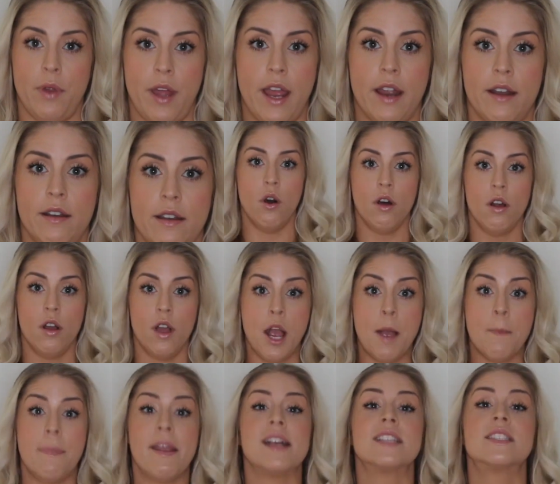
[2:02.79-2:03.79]
plan?
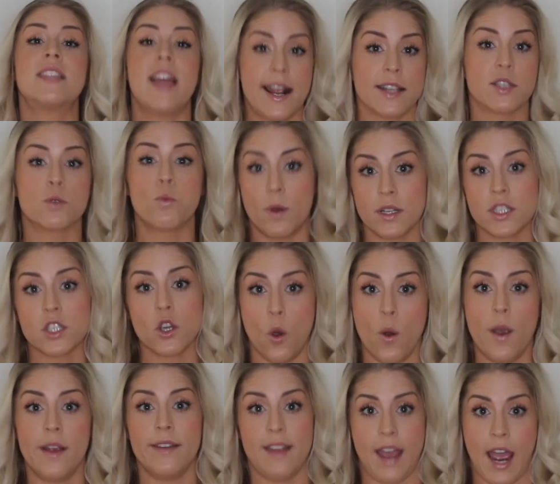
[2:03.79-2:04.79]
Because that's what's
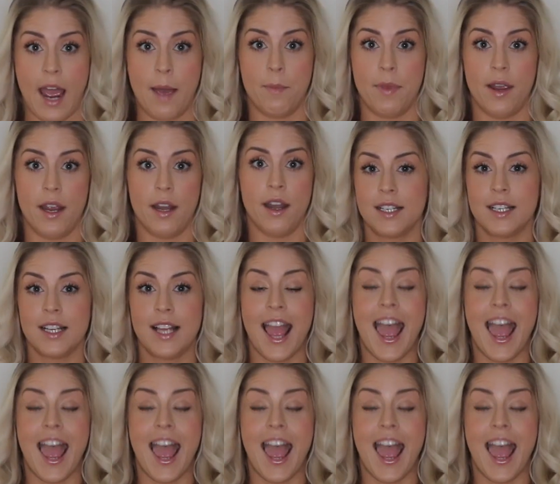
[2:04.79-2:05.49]
going to happen.